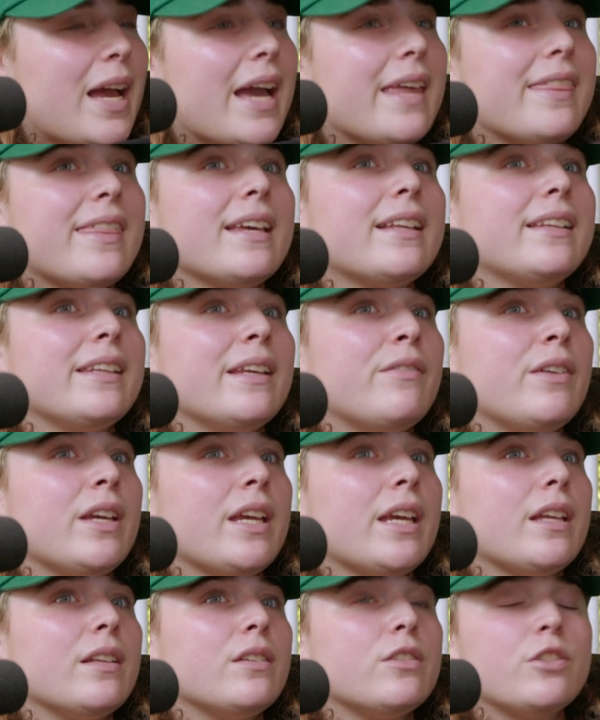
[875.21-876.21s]
I think living
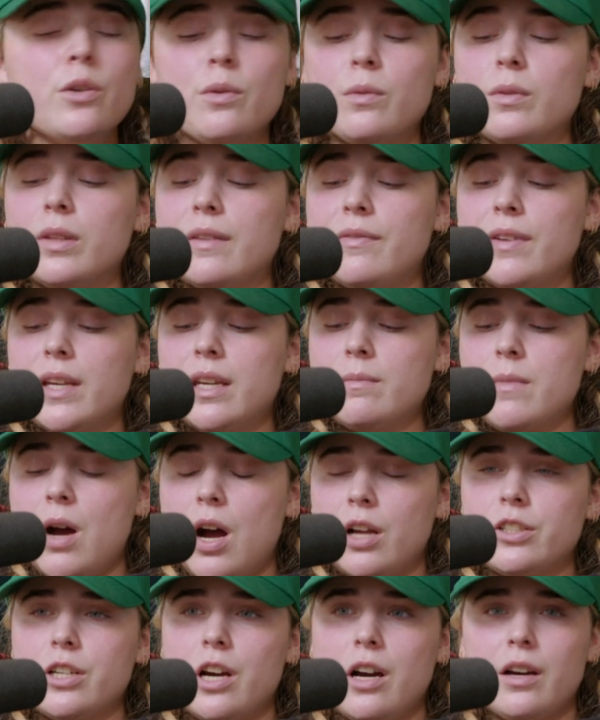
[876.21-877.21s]
in so living in
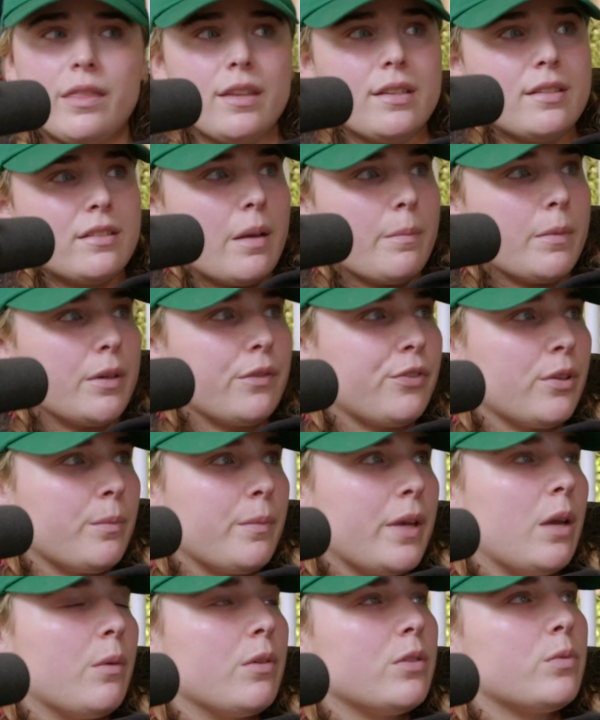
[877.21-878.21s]
Montauk this summer for
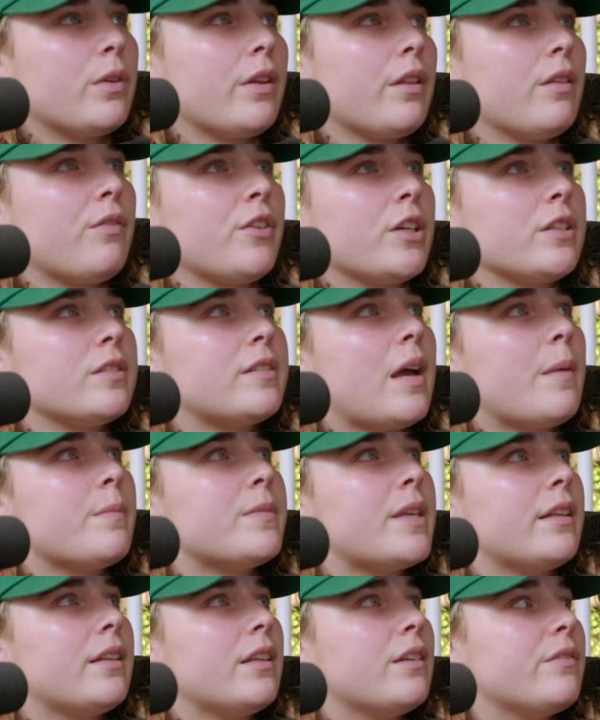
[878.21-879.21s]
me was one of the first times
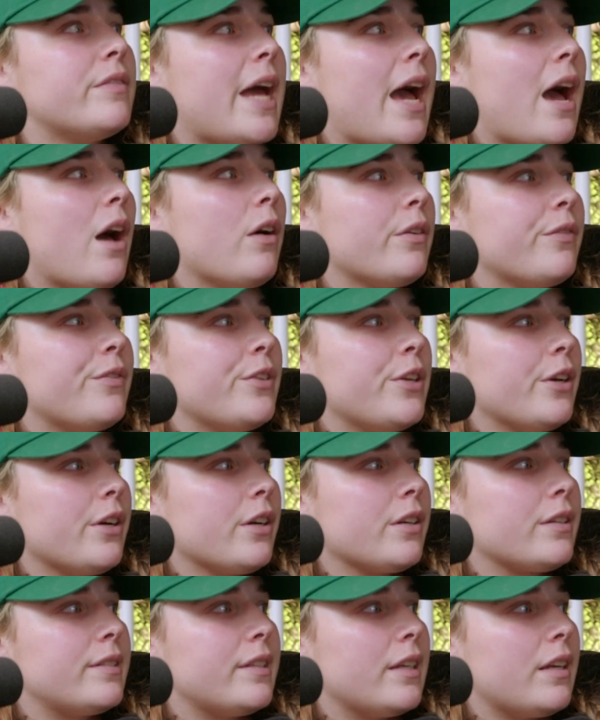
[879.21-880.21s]
I lived out of New
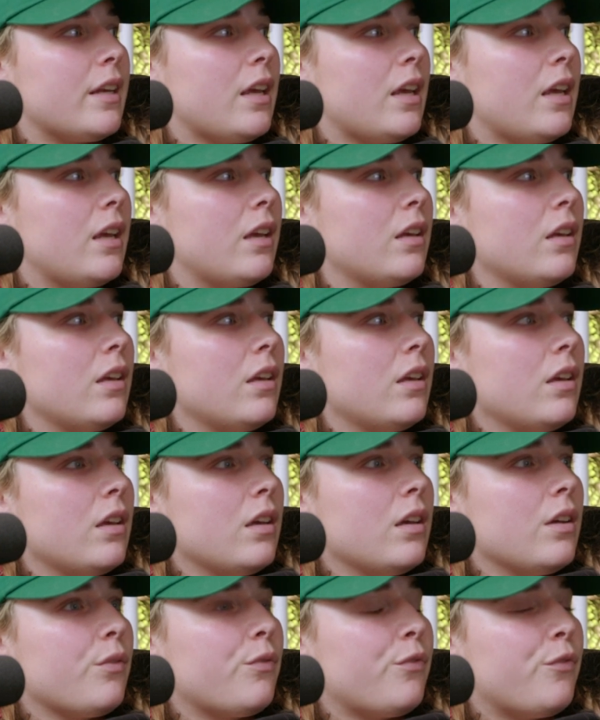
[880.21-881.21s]
York City mm-hmm.
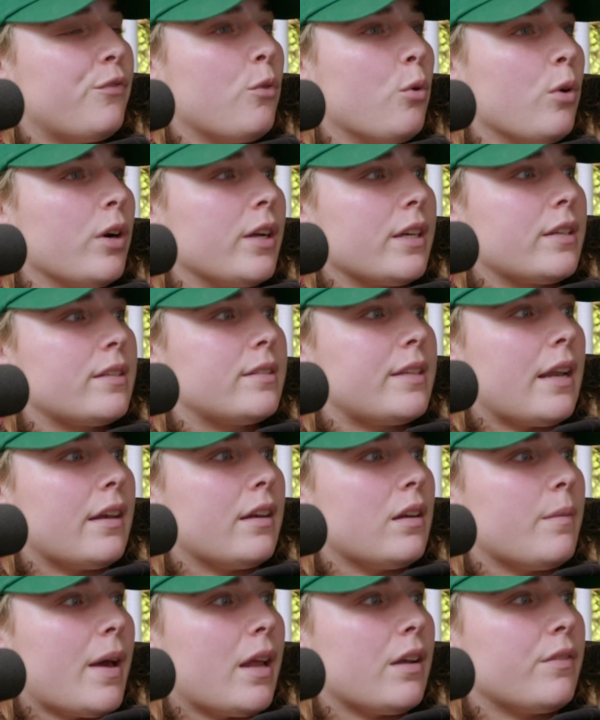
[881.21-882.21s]
for an extended
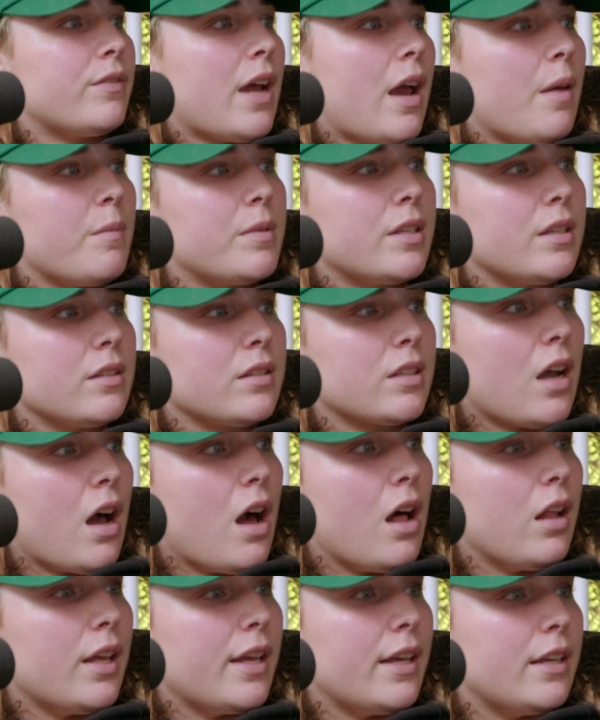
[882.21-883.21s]
amount of time since
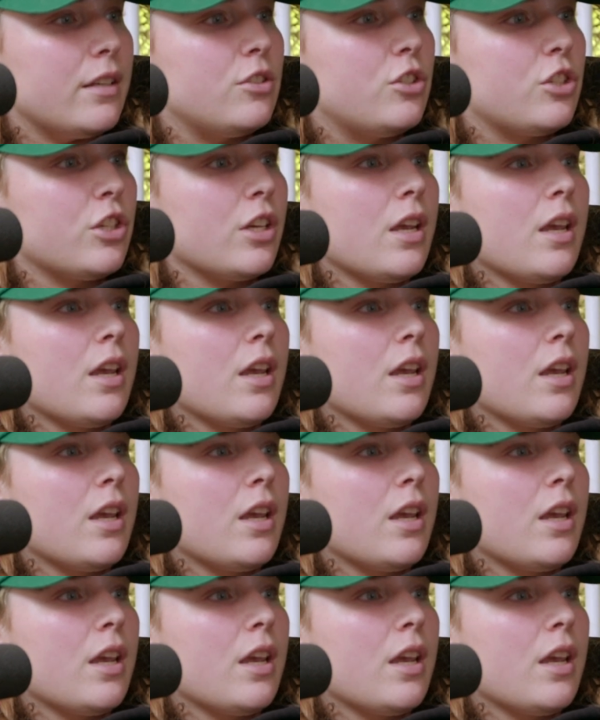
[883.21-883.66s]
college.